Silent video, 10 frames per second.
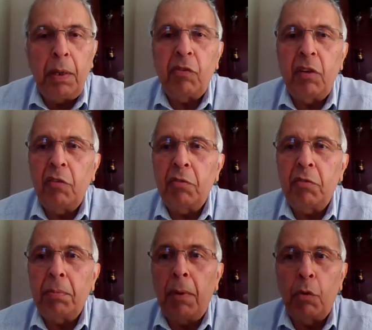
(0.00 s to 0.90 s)
Business
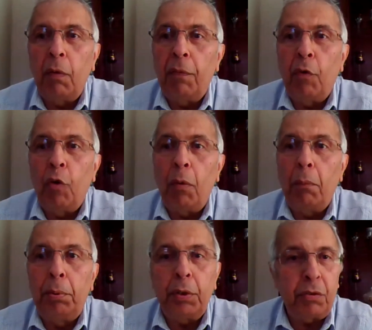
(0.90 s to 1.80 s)
Model
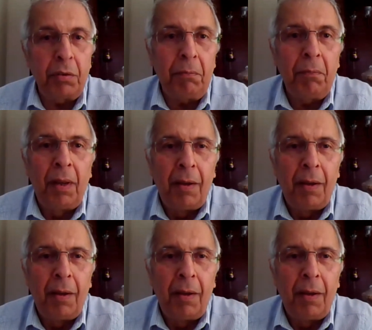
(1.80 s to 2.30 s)
for Britain.